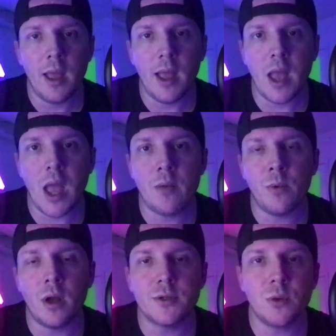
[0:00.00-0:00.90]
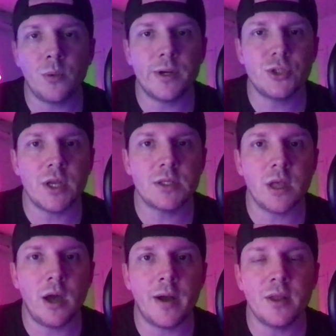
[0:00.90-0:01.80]
And we also wanna change
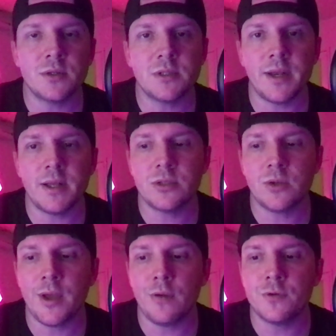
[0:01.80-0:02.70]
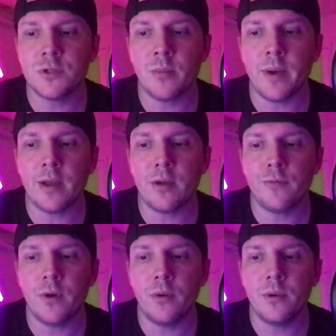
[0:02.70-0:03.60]
the audio settings. So head over to the
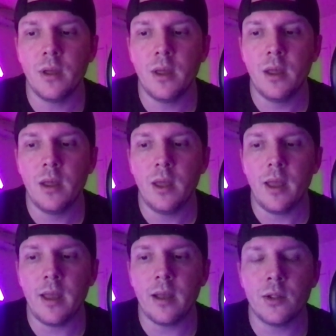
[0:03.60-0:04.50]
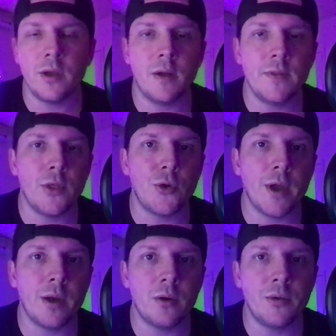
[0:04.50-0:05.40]
microphone and click on the
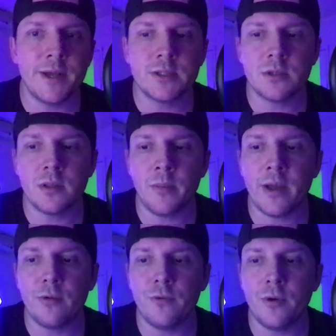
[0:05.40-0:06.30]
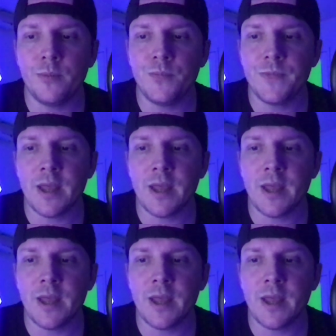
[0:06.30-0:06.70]
little arrow next to the microphone.